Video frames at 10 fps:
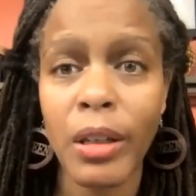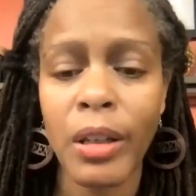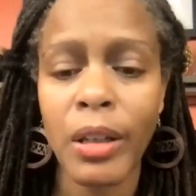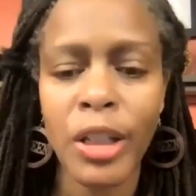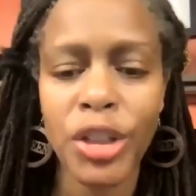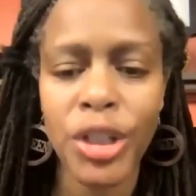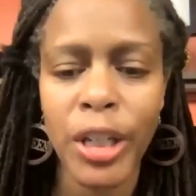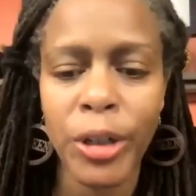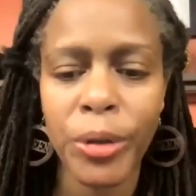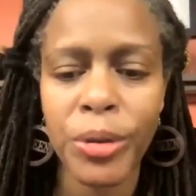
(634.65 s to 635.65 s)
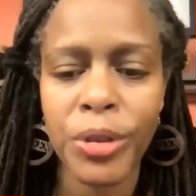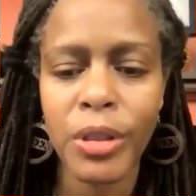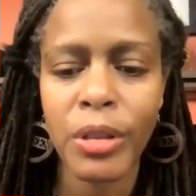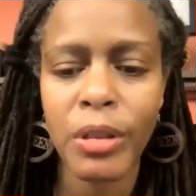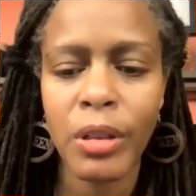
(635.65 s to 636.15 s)
It shares
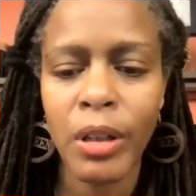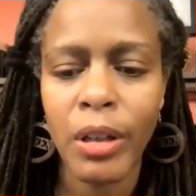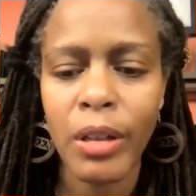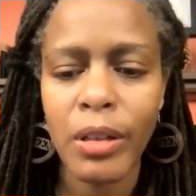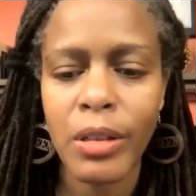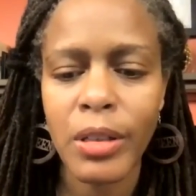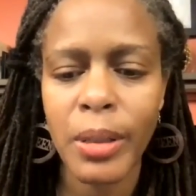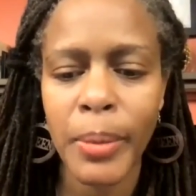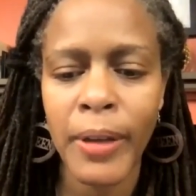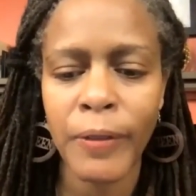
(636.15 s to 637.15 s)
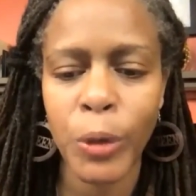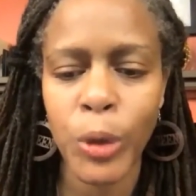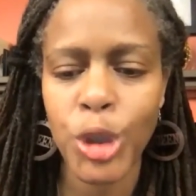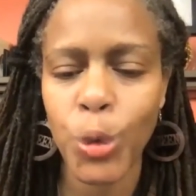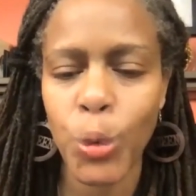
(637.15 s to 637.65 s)
some
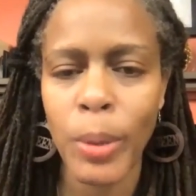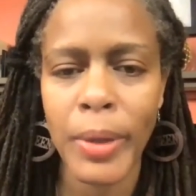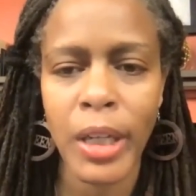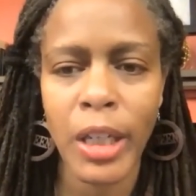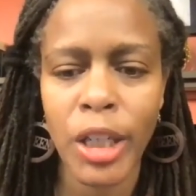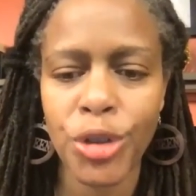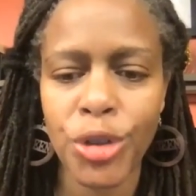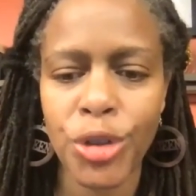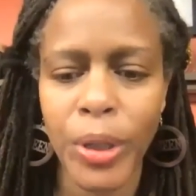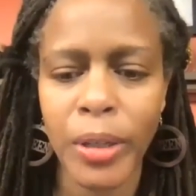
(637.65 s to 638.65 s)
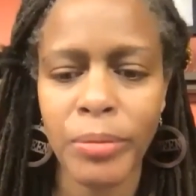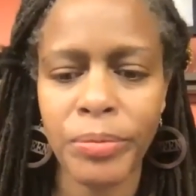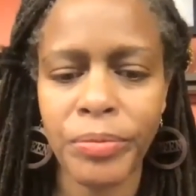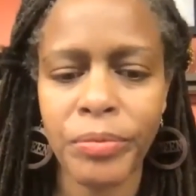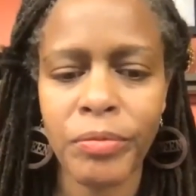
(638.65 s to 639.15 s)
influential women in history.
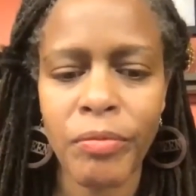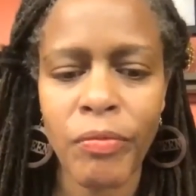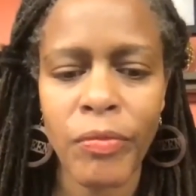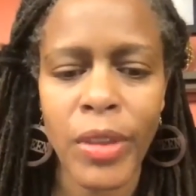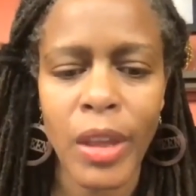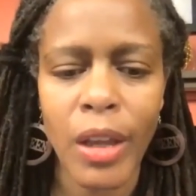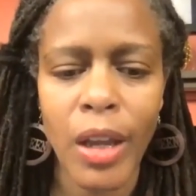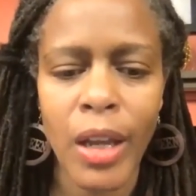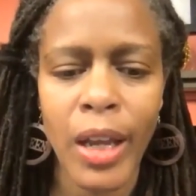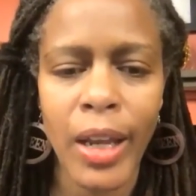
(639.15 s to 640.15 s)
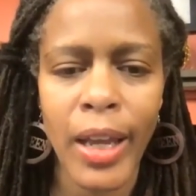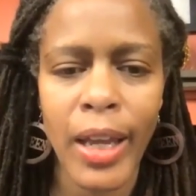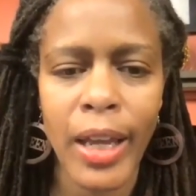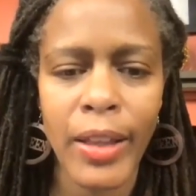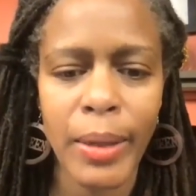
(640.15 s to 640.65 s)
And I like
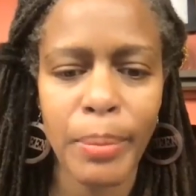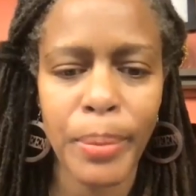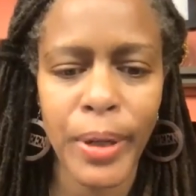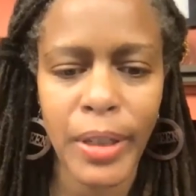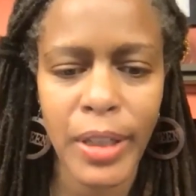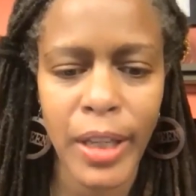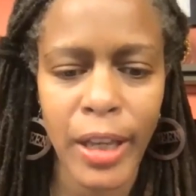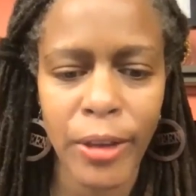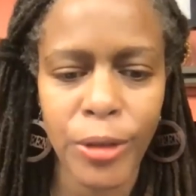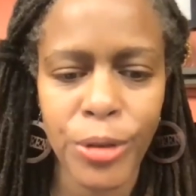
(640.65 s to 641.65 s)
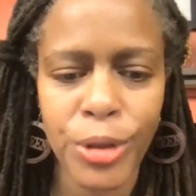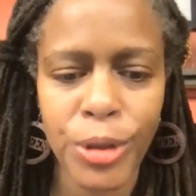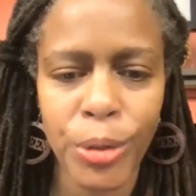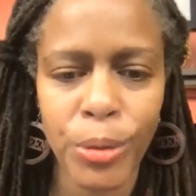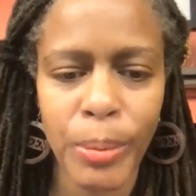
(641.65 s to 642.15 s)
how they put it together.
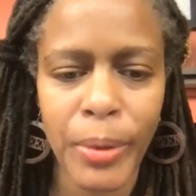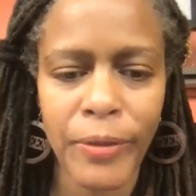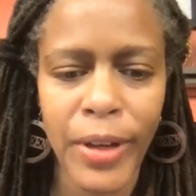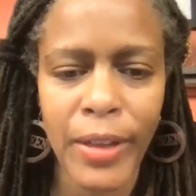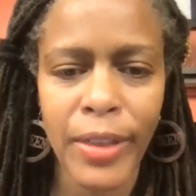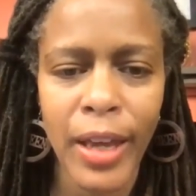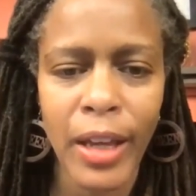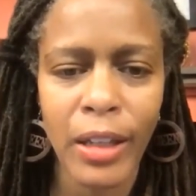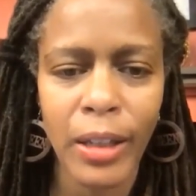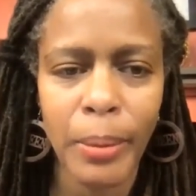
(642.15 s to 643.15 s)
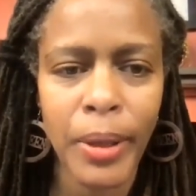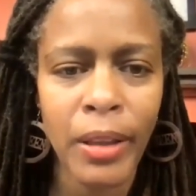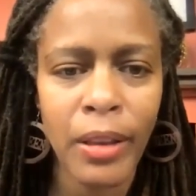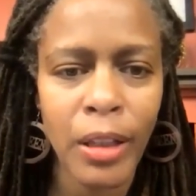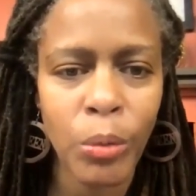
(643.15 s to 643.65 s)
So let me find that clip
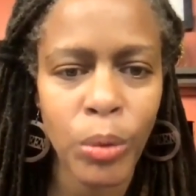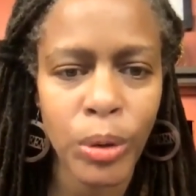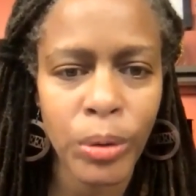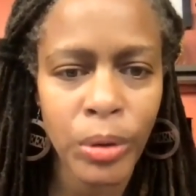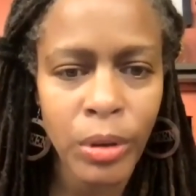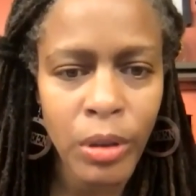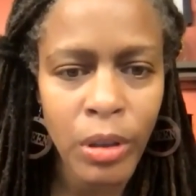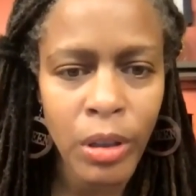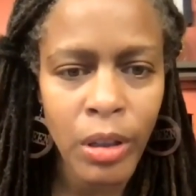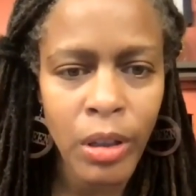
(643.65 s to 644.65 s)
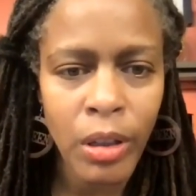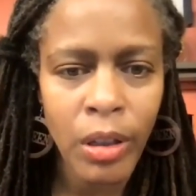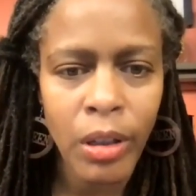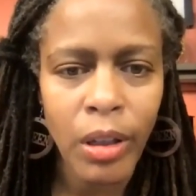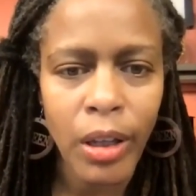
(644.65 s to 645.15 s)
and then
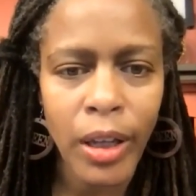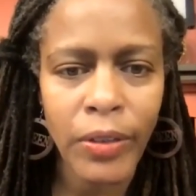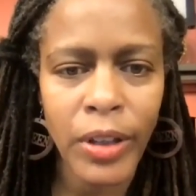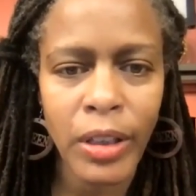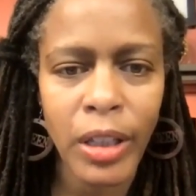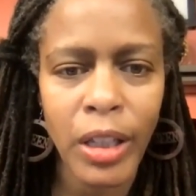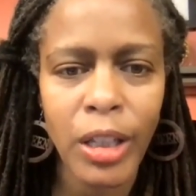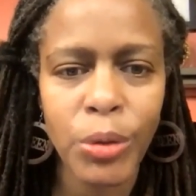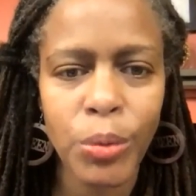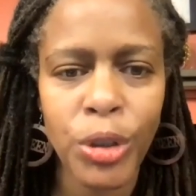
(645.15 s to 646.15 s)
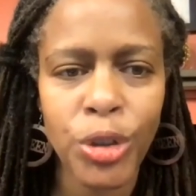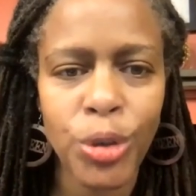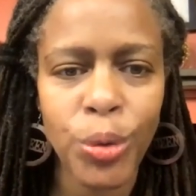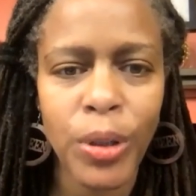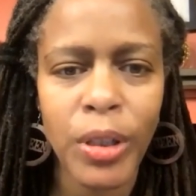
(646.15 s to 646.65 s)
I think the kids will
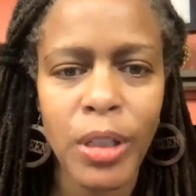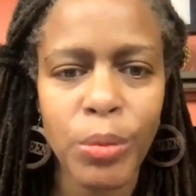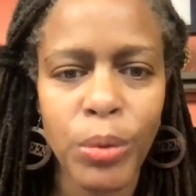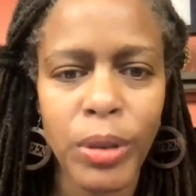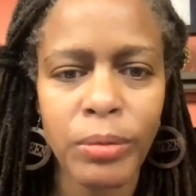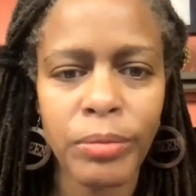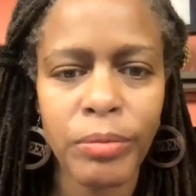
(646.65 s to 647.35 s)
enjoy this one.